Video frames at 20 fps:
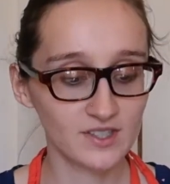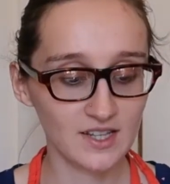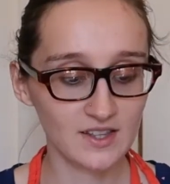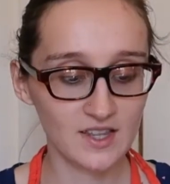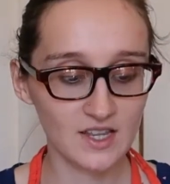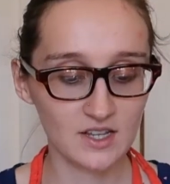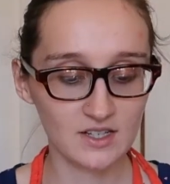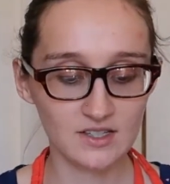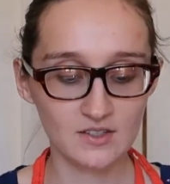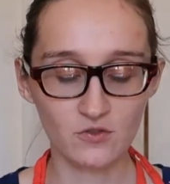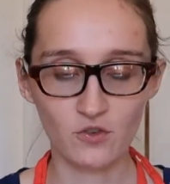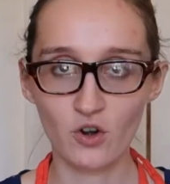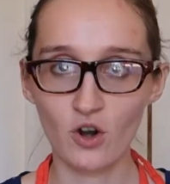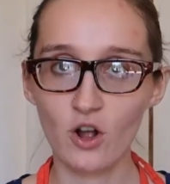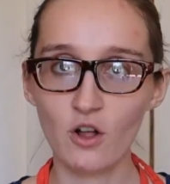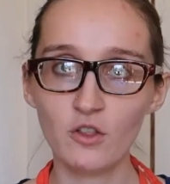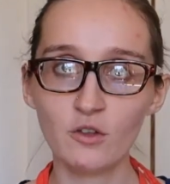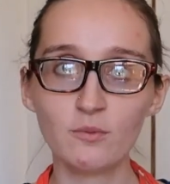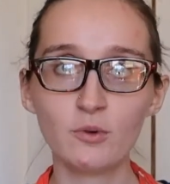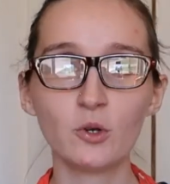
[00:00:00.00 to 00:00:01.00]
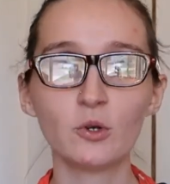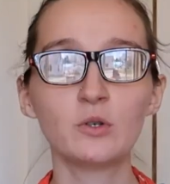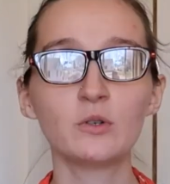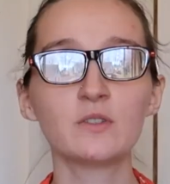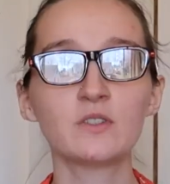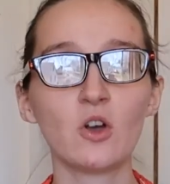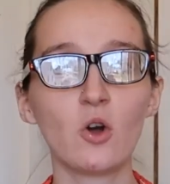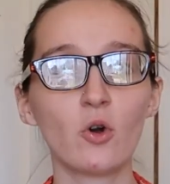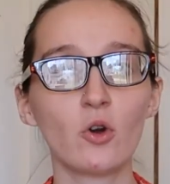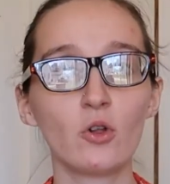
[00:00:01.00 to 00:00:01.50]
And it's for all the
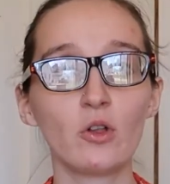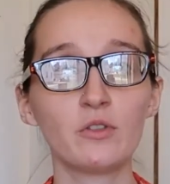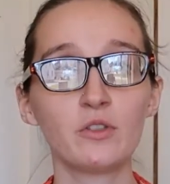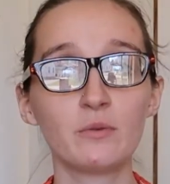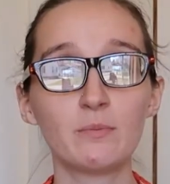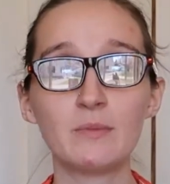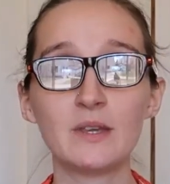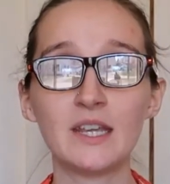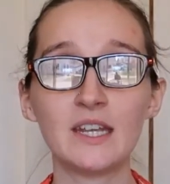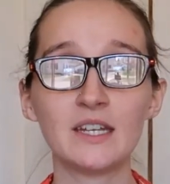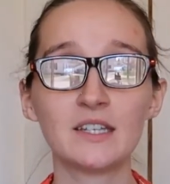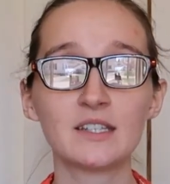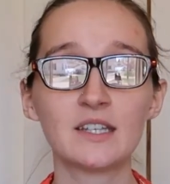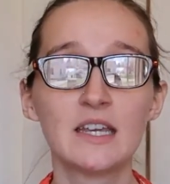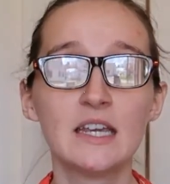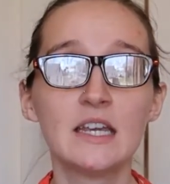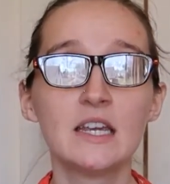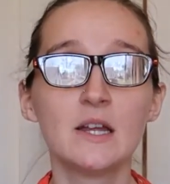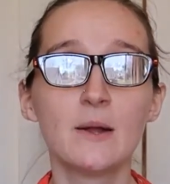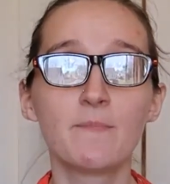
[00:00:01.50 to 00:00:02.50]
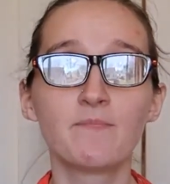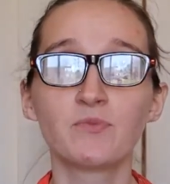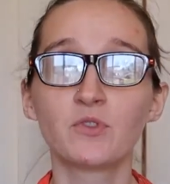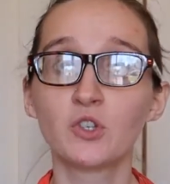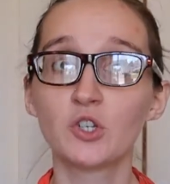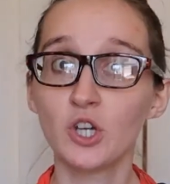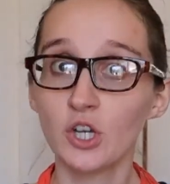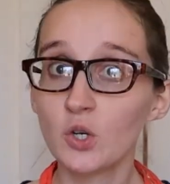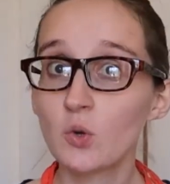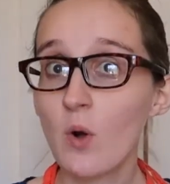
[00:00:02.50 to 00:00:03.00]
produce, all of the meat,
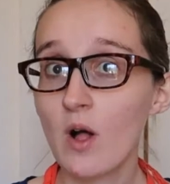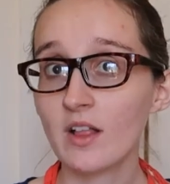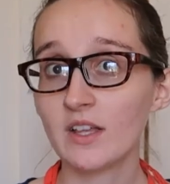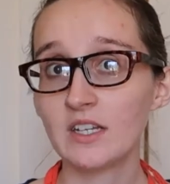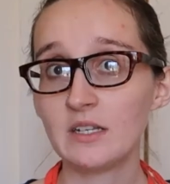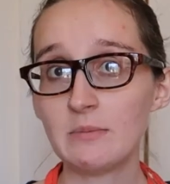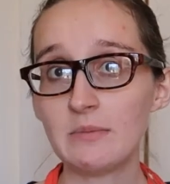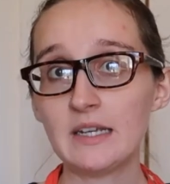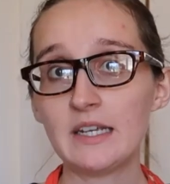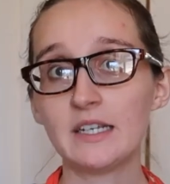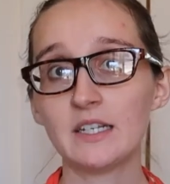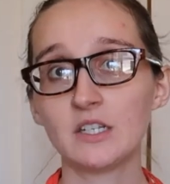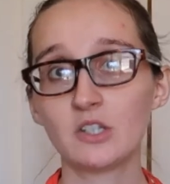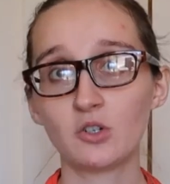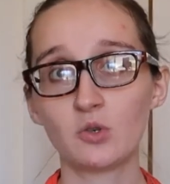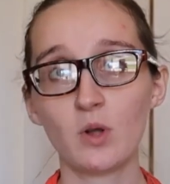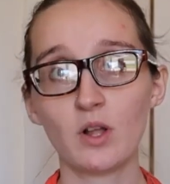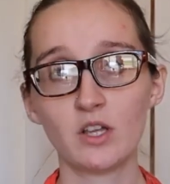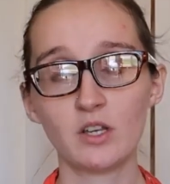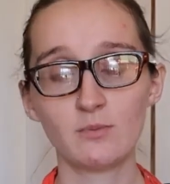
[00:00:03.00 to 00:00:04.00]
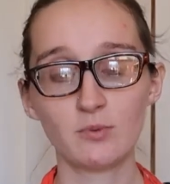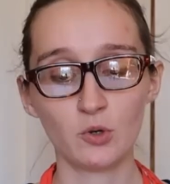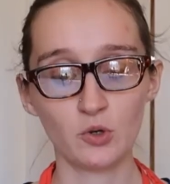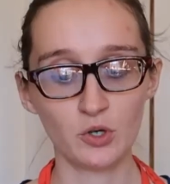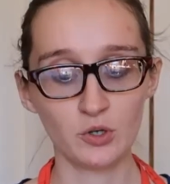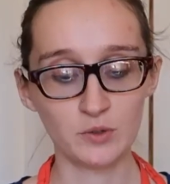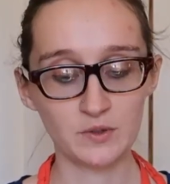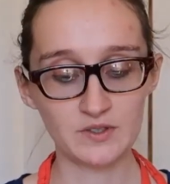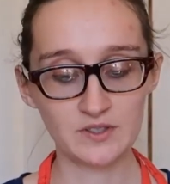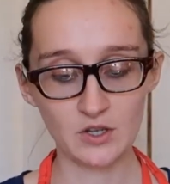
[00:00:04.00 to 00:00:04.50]
good quality meat and good quality produce.